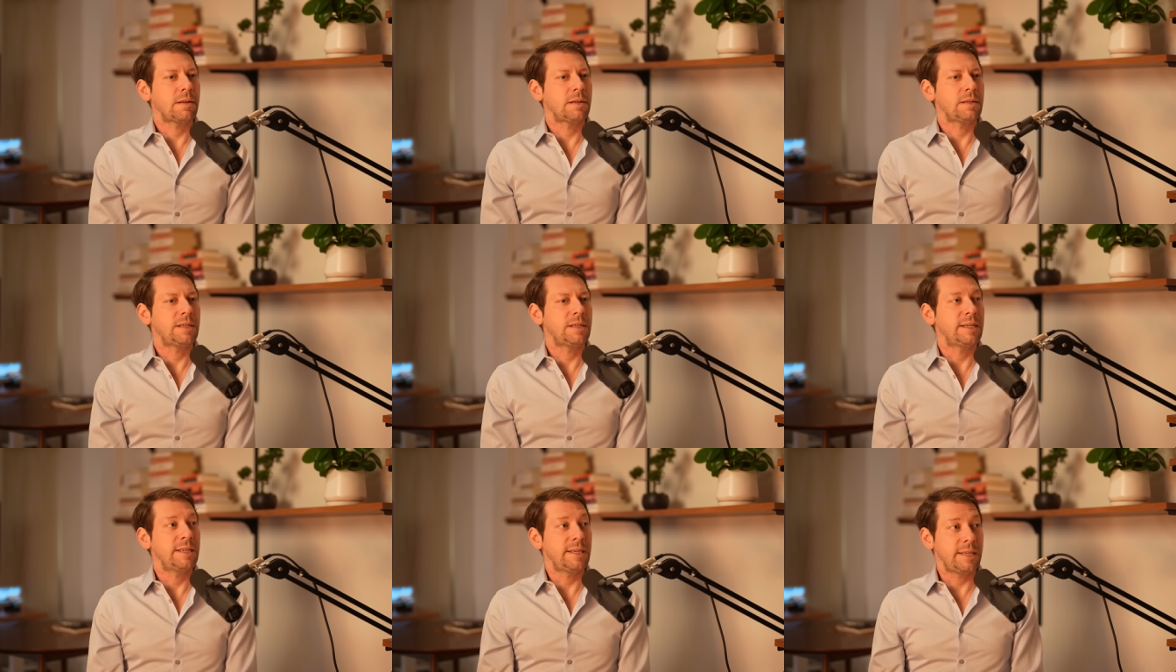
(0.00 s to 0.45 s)

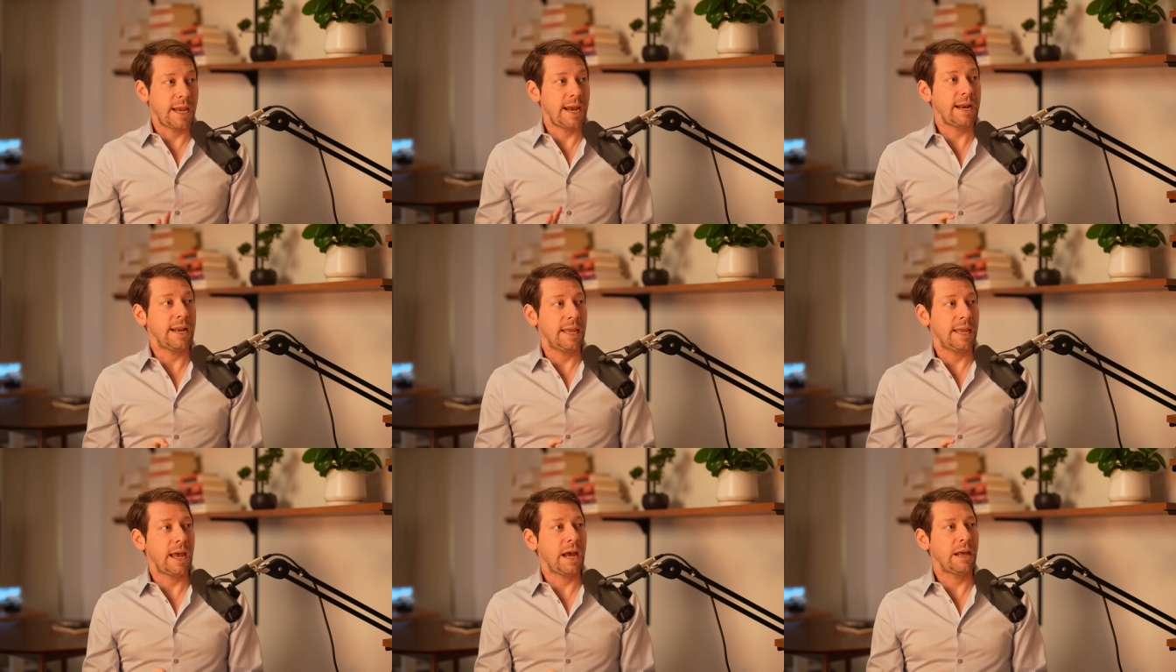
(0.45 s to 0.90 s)
to stay
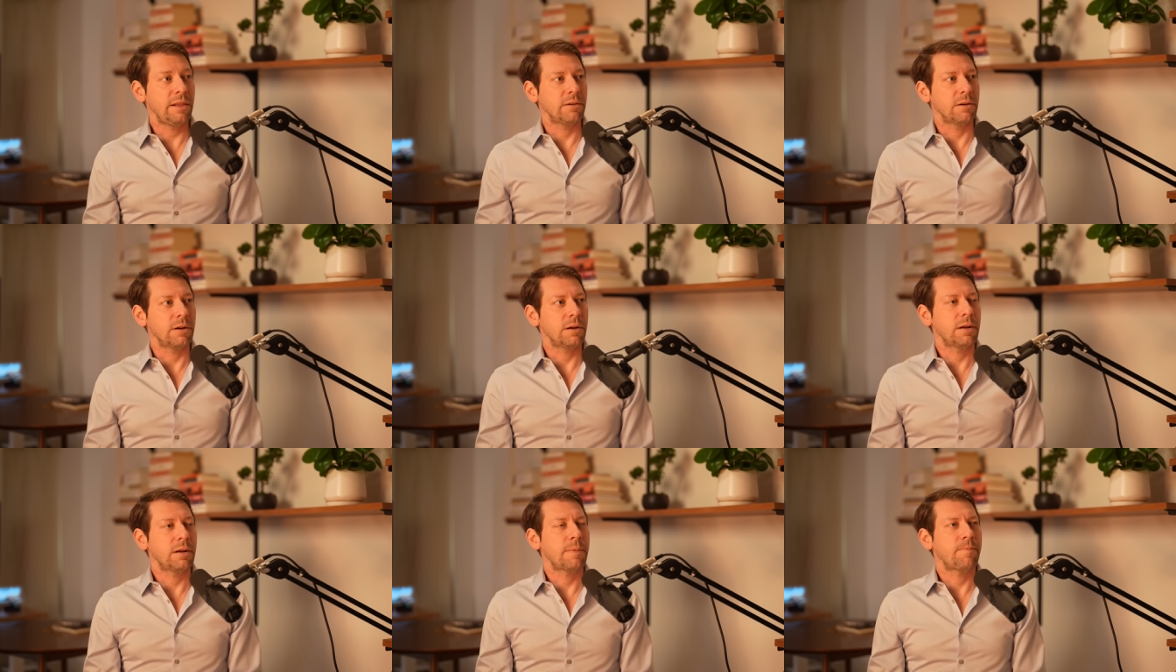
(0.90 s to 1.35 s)

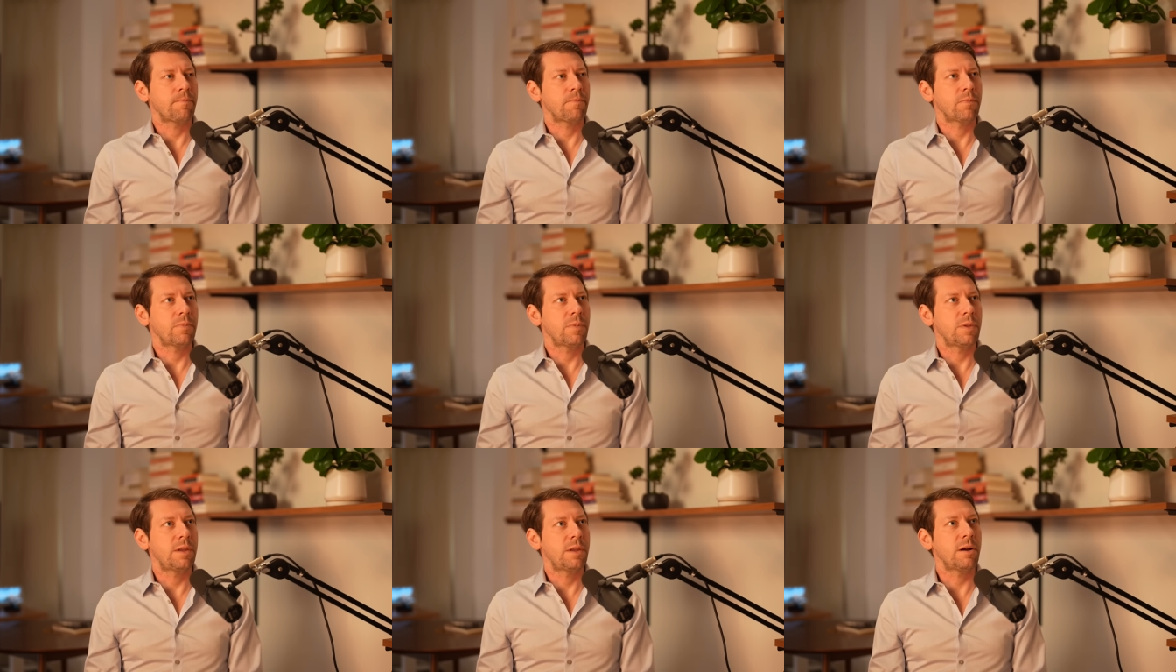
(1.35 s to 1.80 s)
together
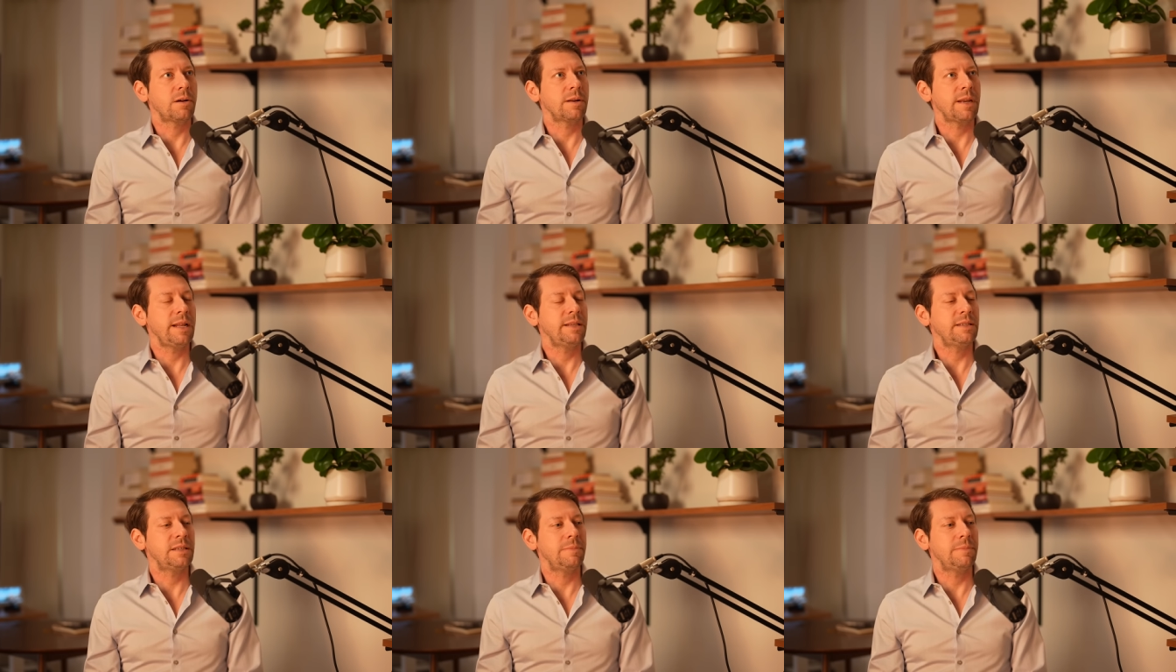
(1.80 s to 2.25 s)
there
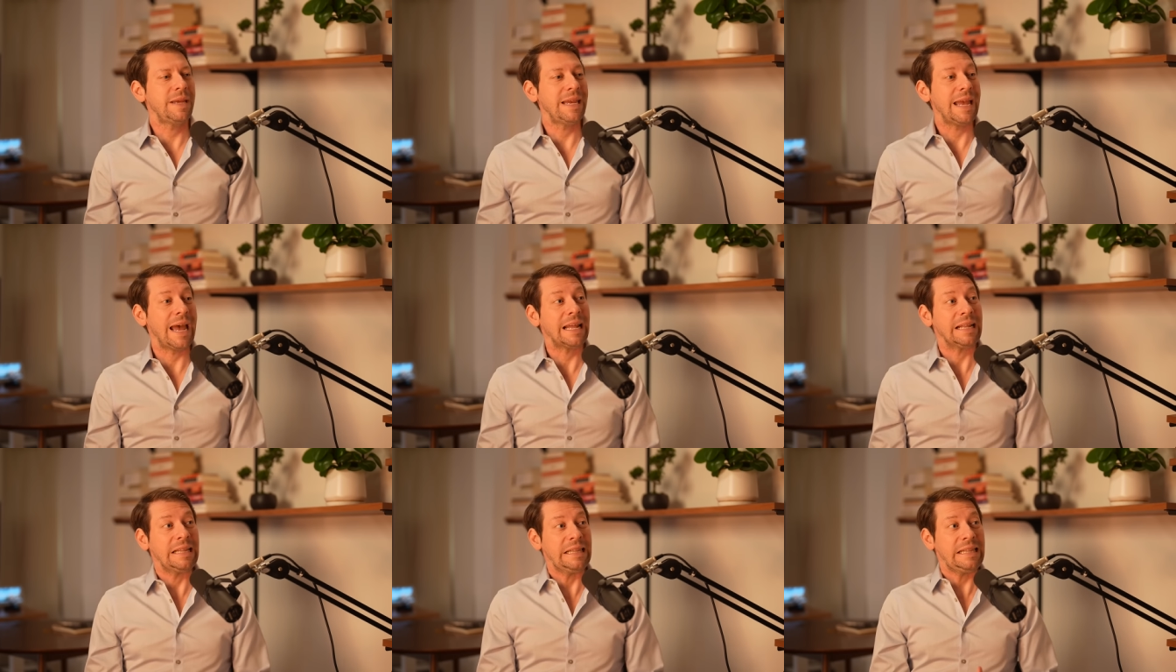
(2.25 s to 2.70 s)
needs to be
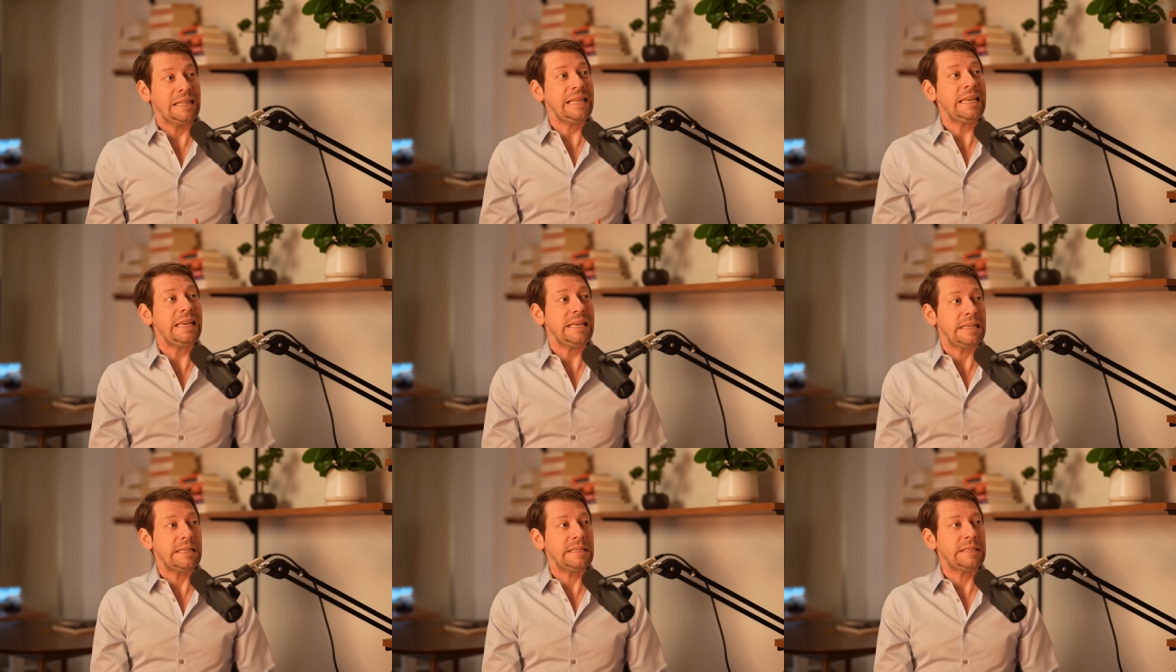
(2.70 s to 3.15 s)
at
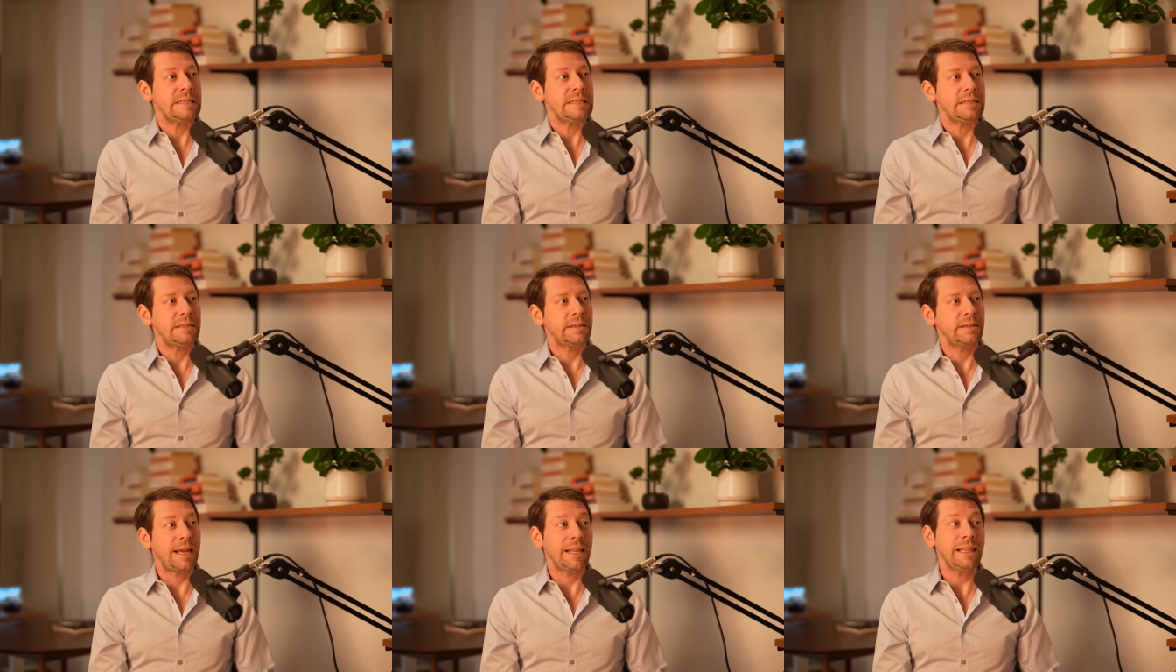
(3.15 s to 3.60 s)

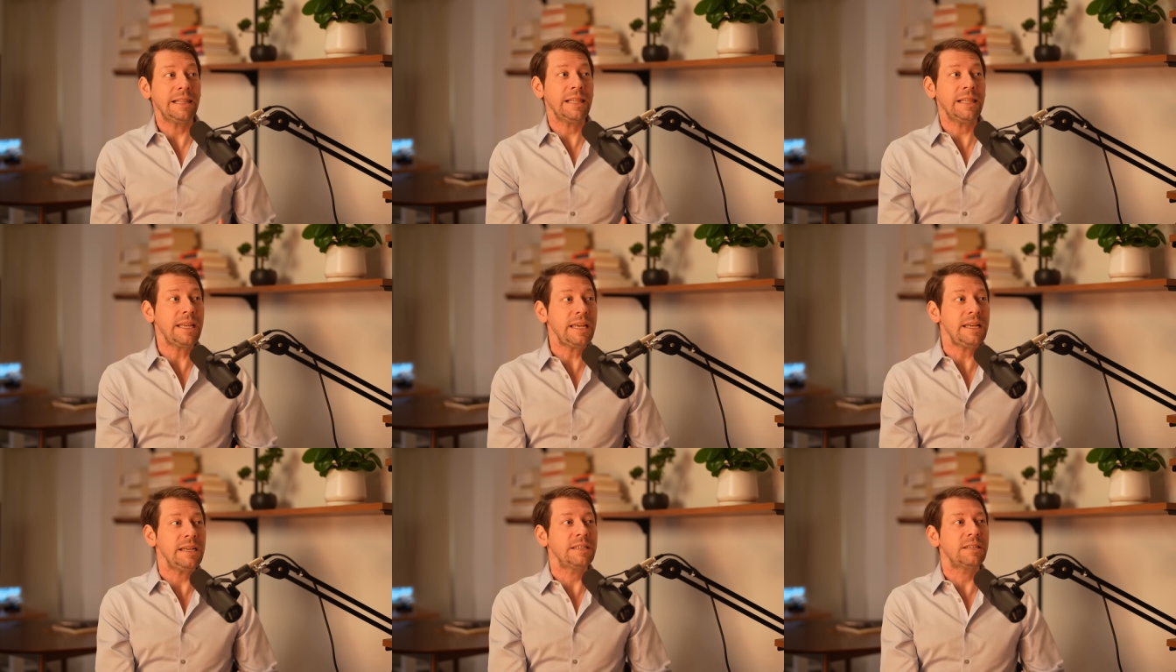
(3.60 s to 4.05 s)
least at
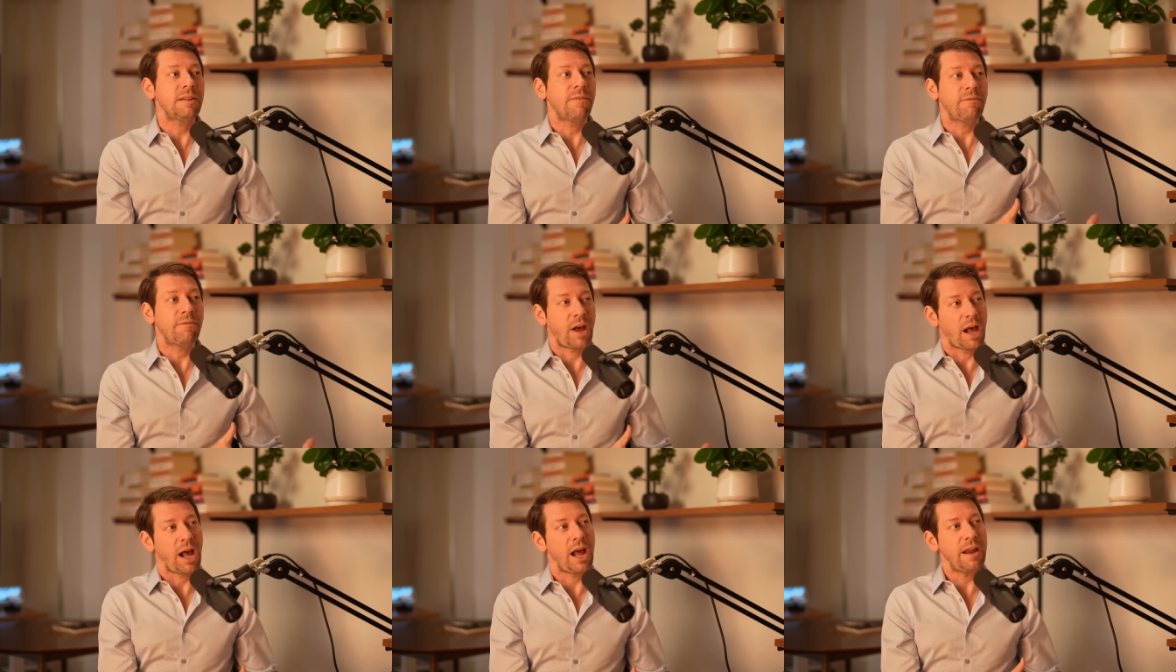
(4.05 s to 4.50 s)
least
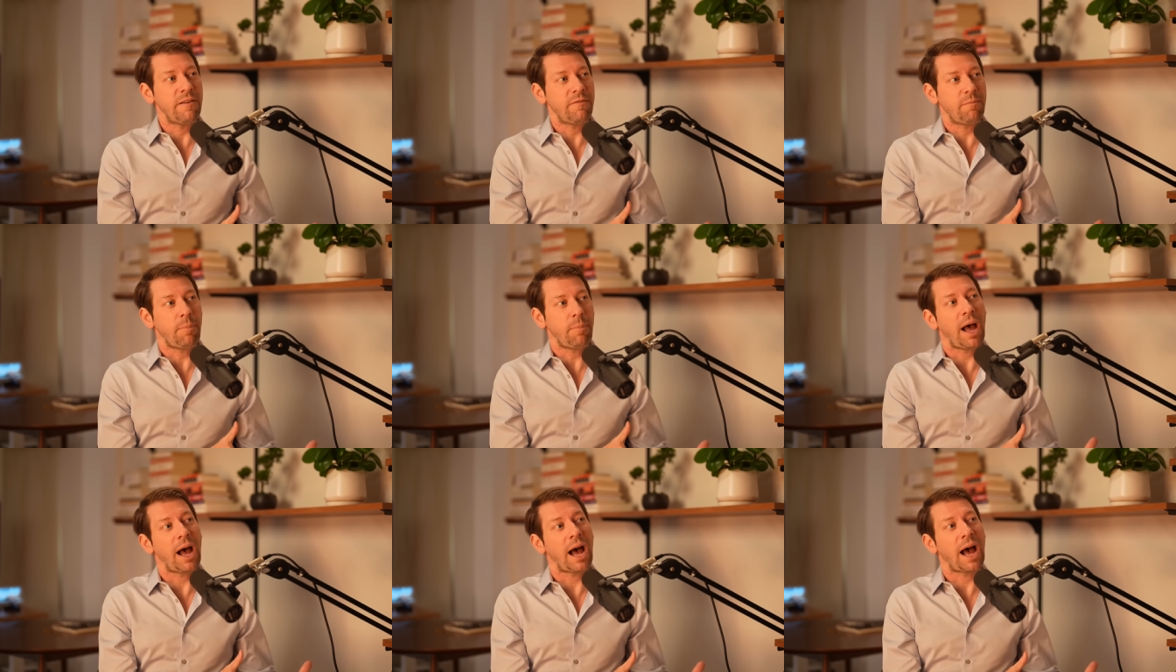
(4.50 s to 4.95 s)

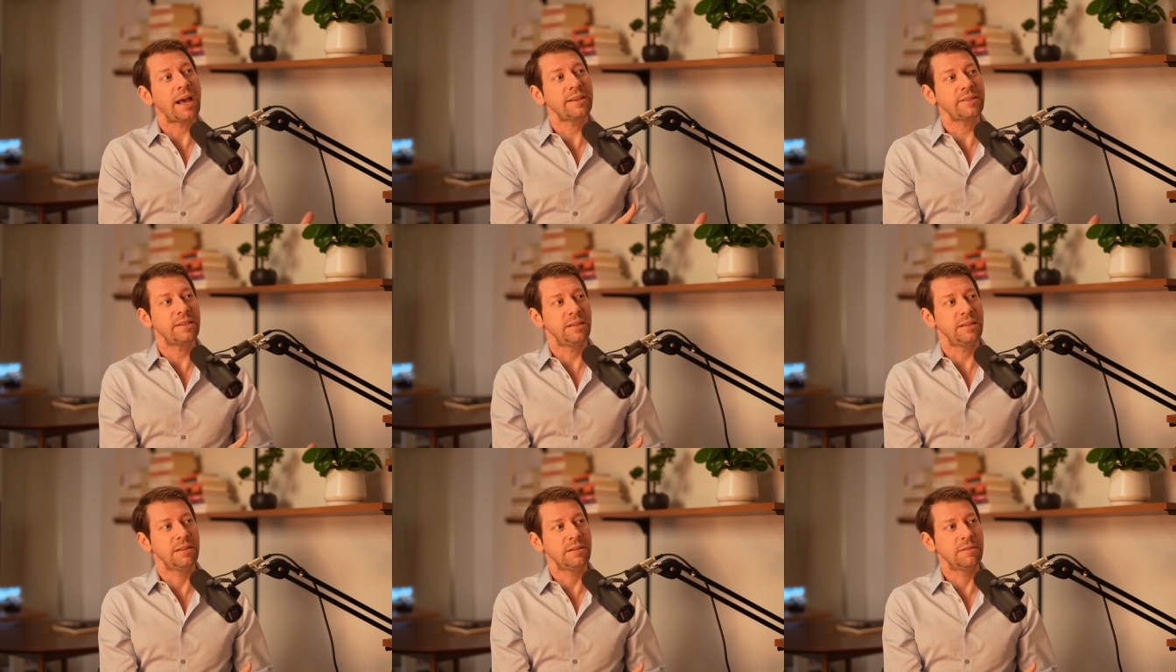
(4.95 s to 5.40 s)
five
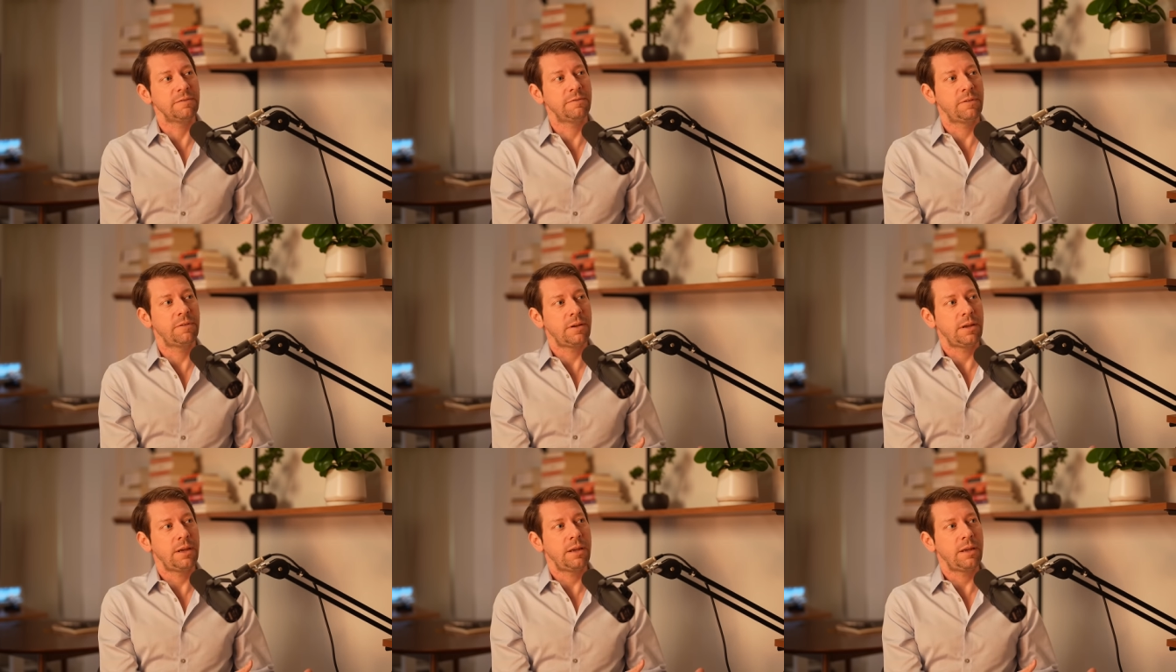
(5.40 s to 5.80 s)
positive